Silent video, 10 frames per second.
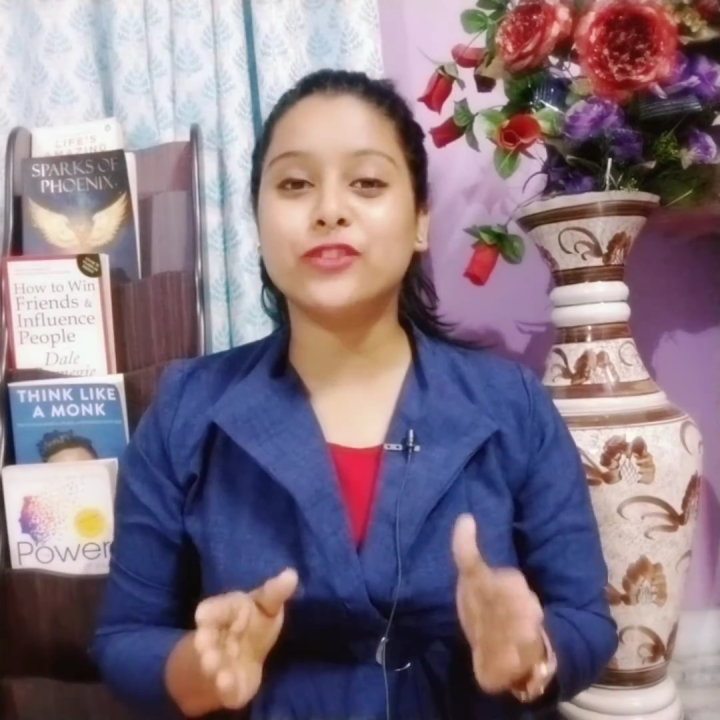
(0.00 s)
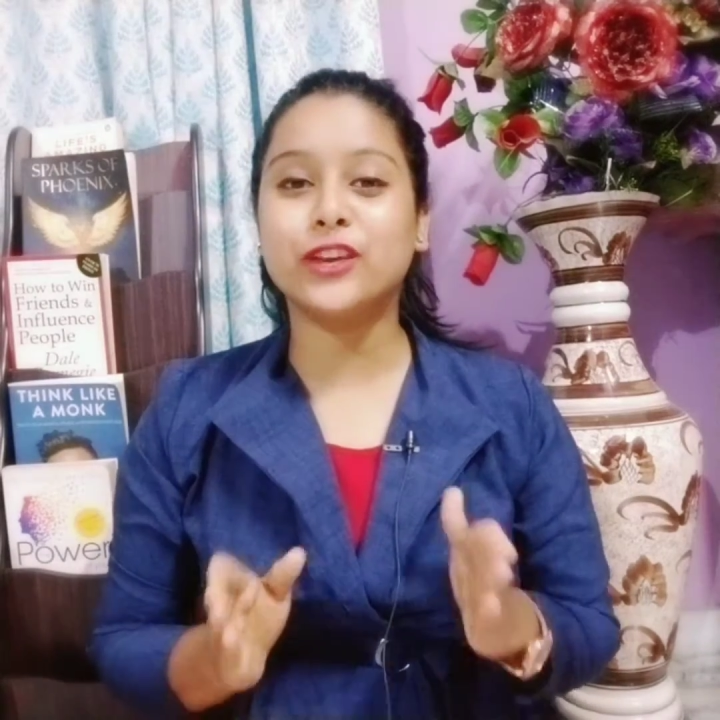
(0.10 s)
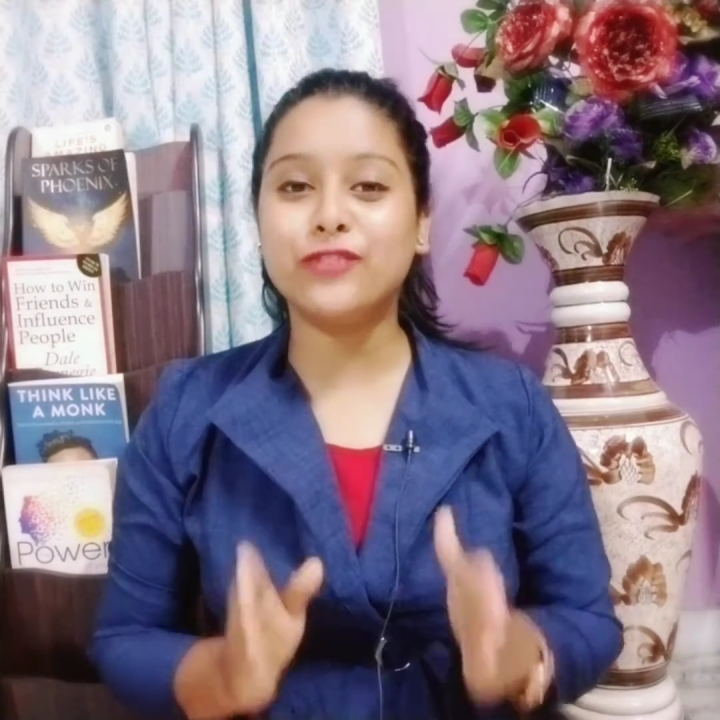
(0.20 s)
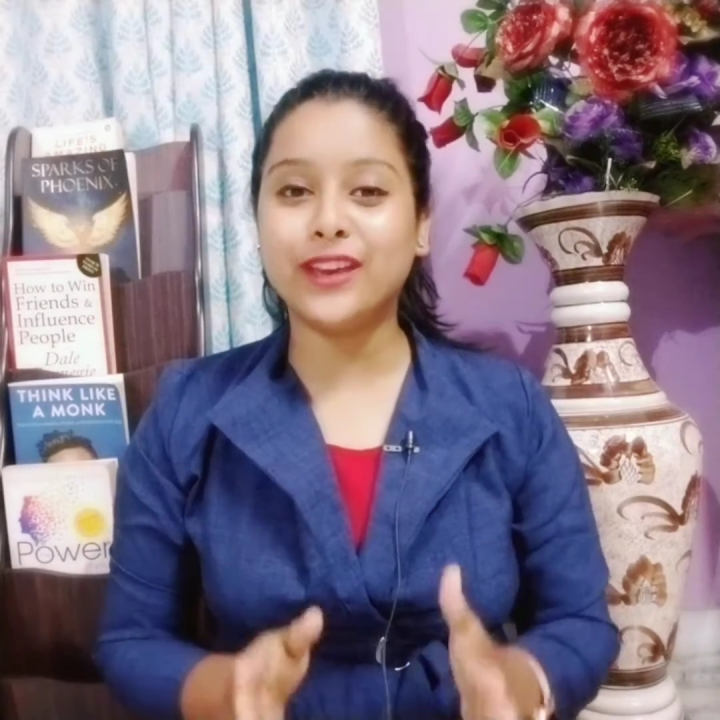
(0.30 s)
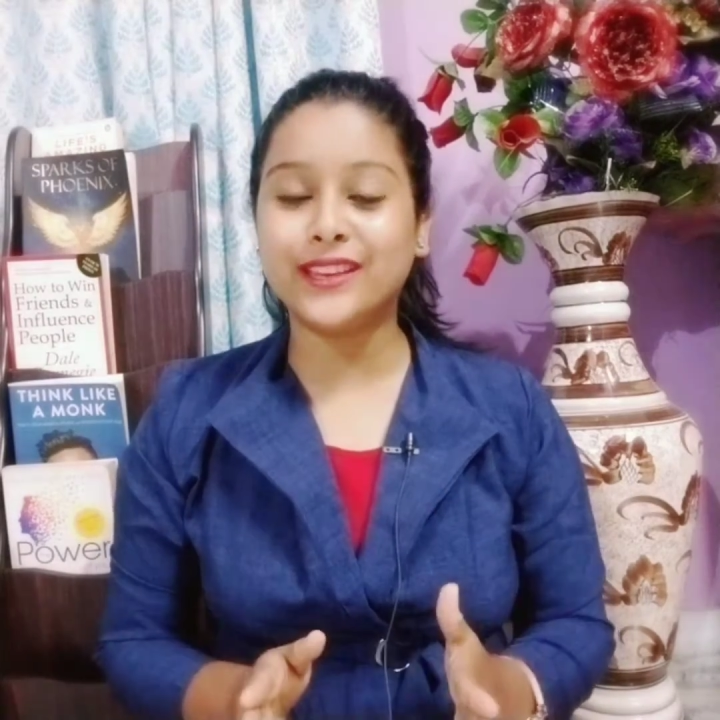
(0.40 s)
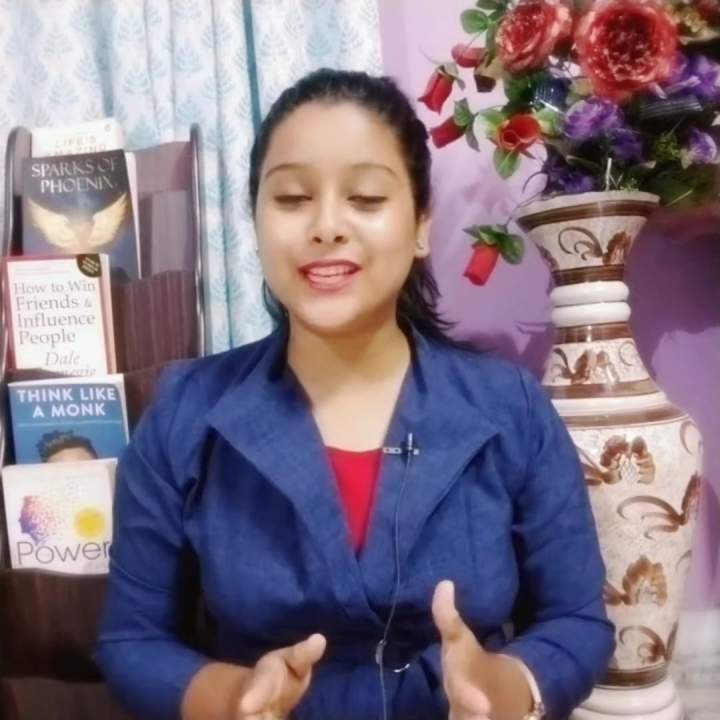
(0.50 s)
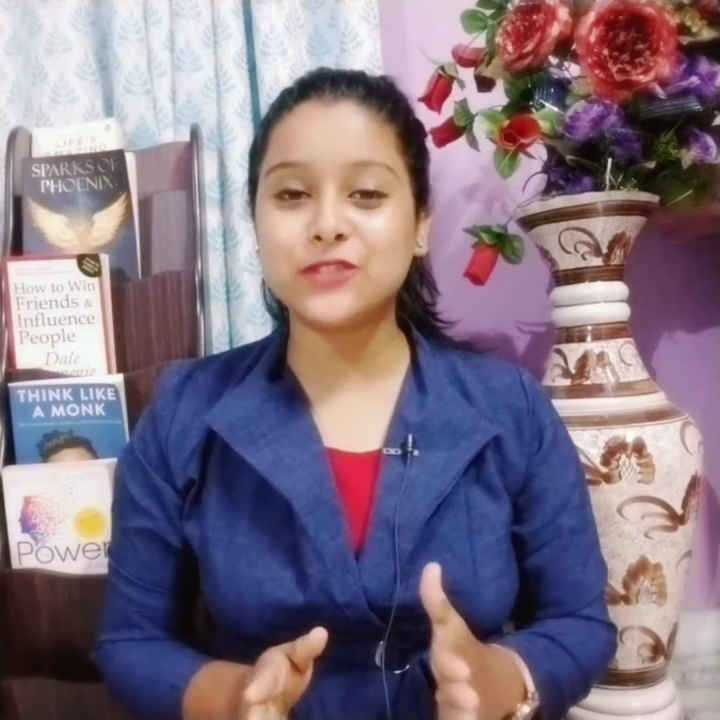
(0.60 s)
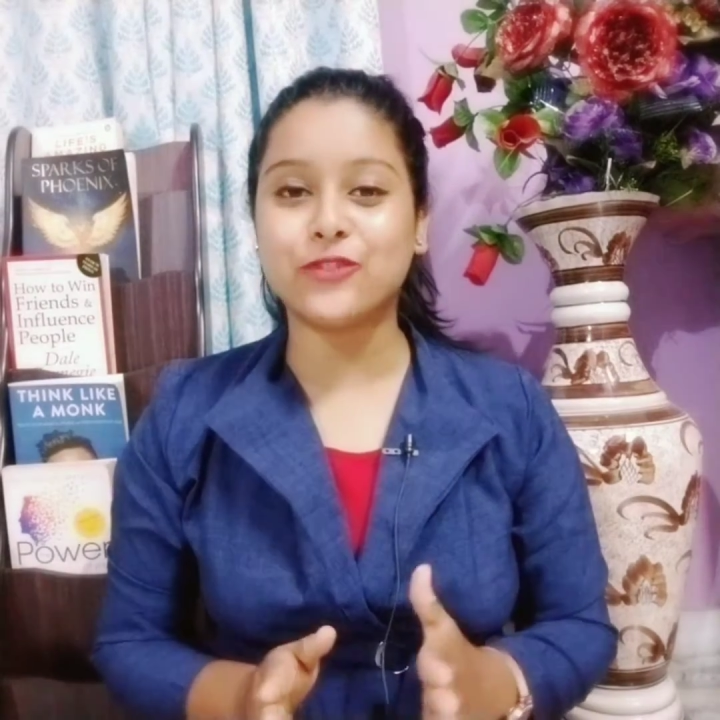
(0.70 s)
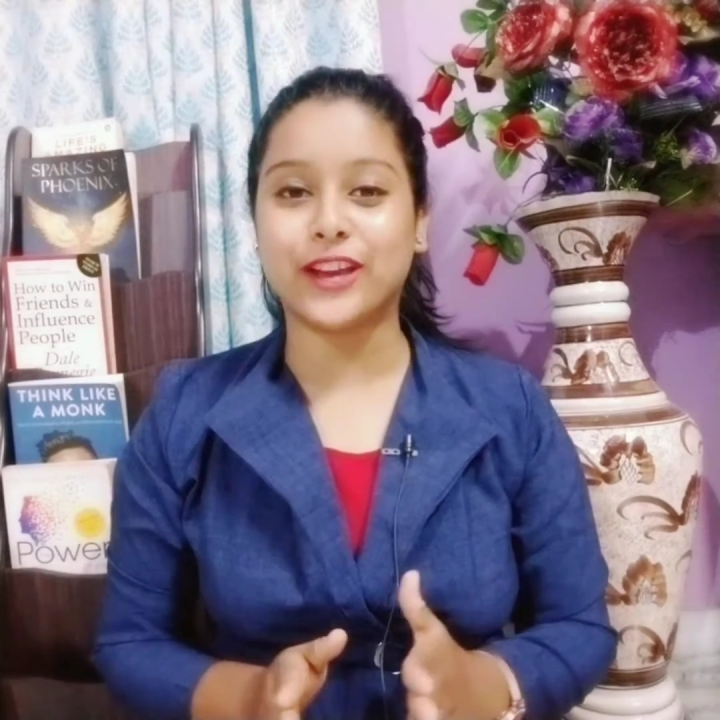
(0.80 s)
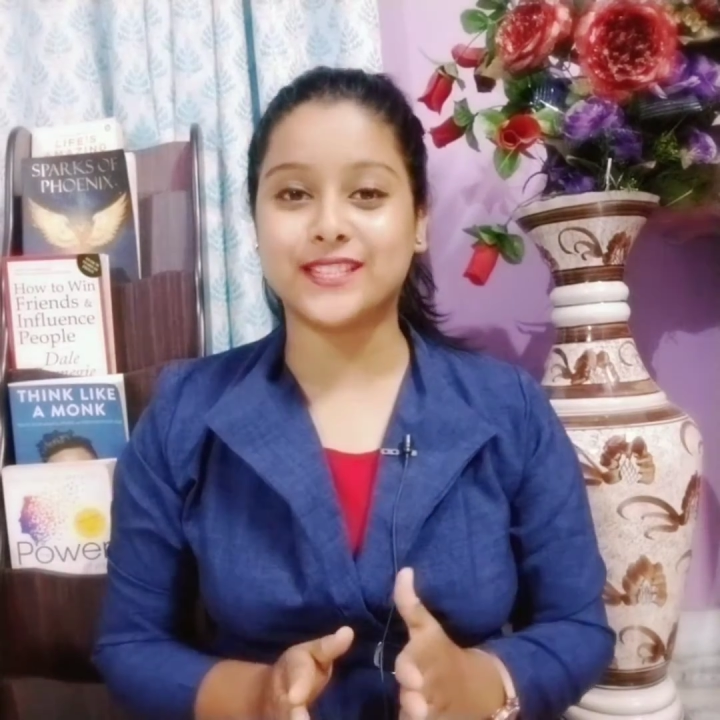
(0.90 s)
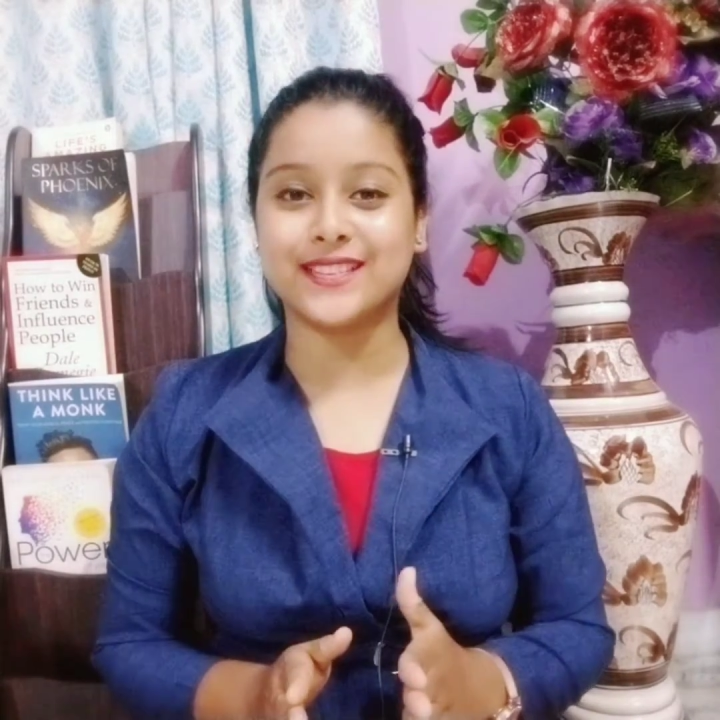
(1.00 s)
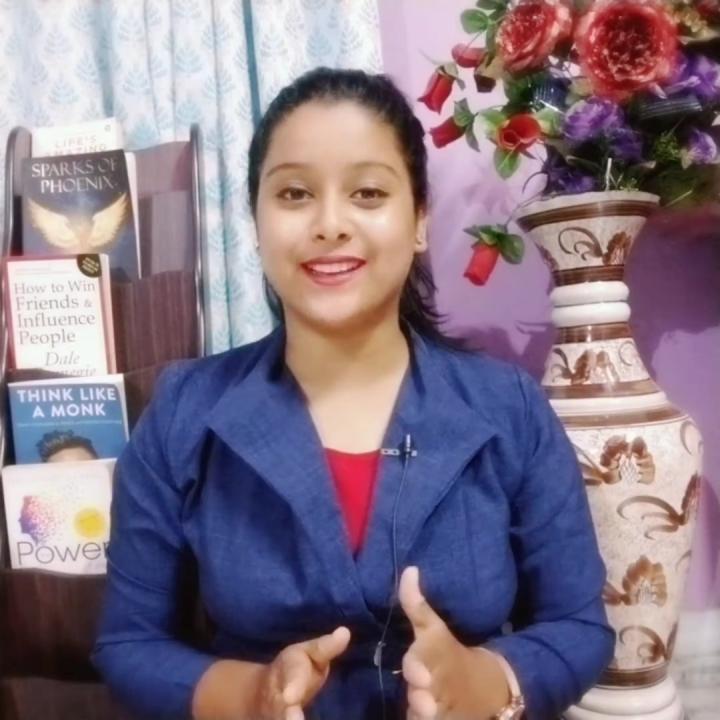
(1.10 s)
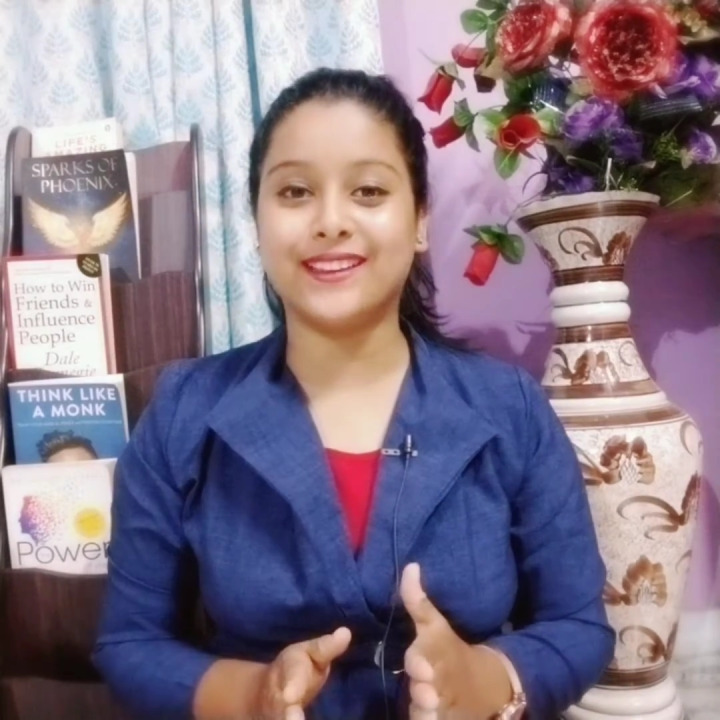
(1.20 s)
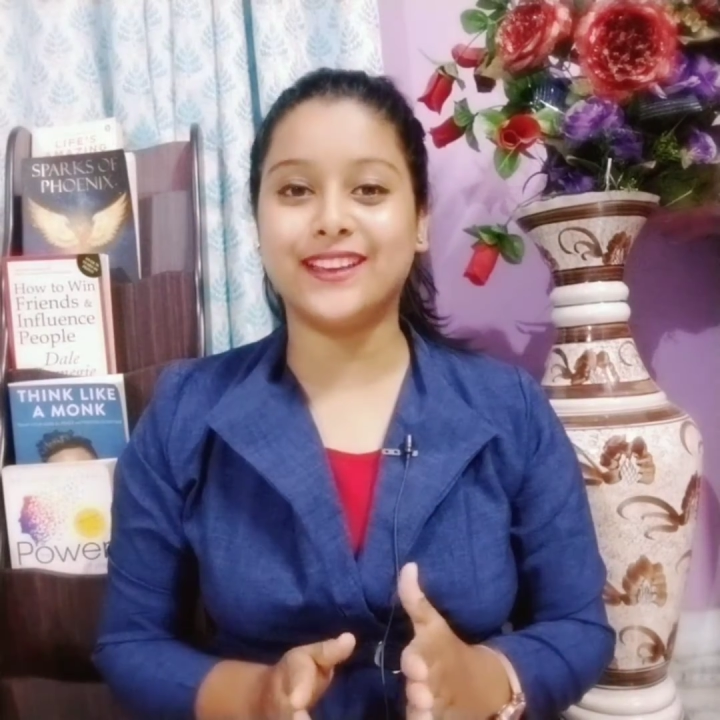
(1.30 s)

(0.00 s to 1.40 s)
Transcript: giving this vaccine